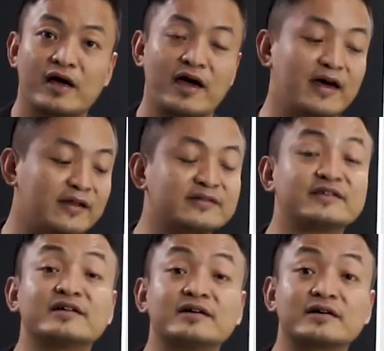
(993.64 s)
and
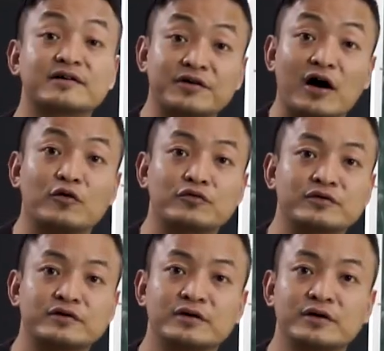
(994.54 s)
the ground.
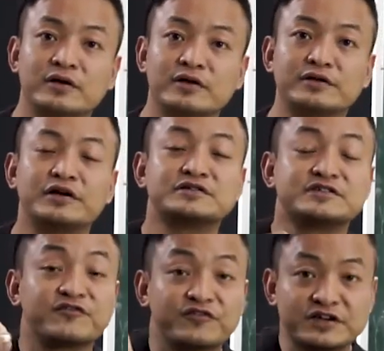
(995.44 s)
There is
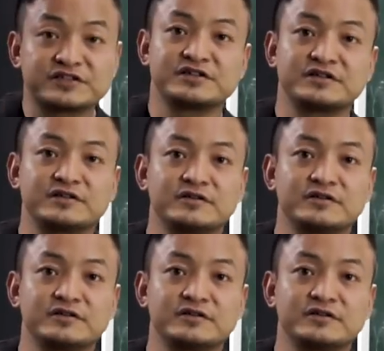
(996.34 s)
a friction.